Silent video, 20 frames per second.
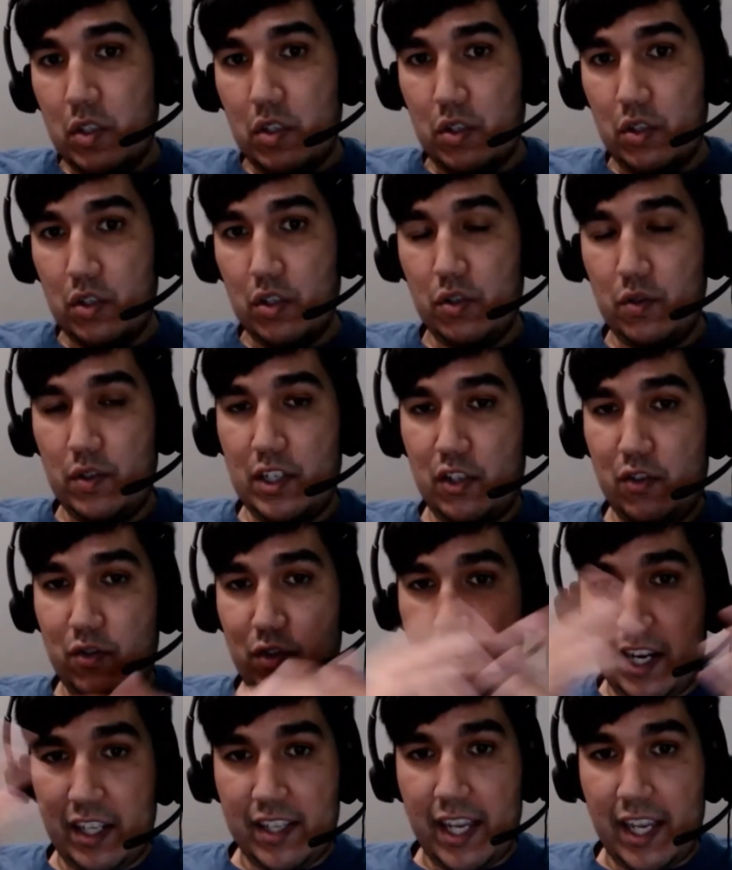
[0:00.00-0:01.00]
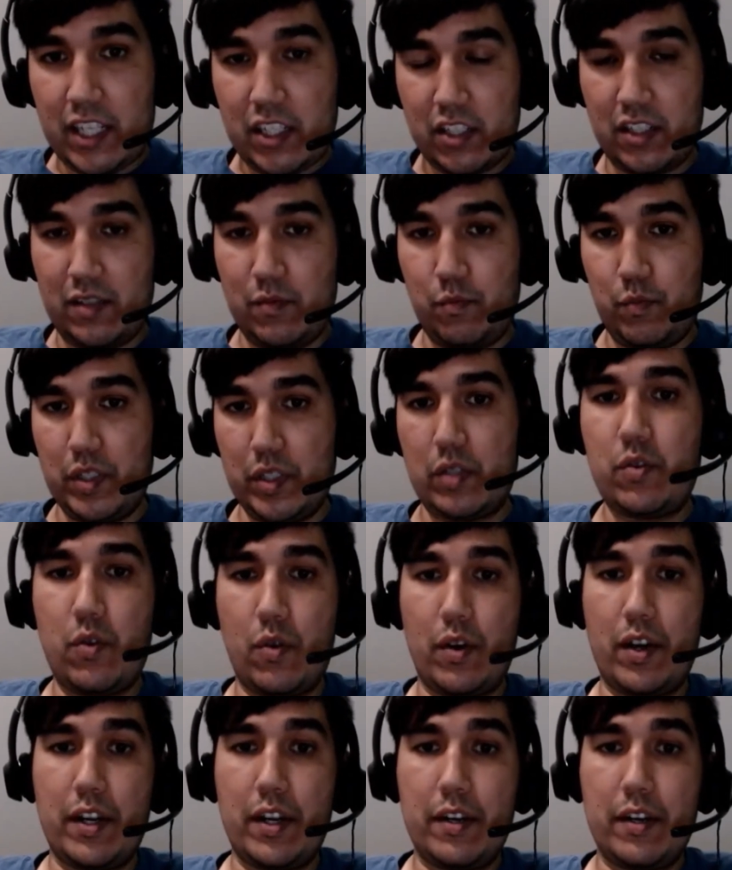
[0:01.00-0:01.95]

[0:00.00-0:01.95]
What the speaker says: You're doing a transaction on Bitcoin.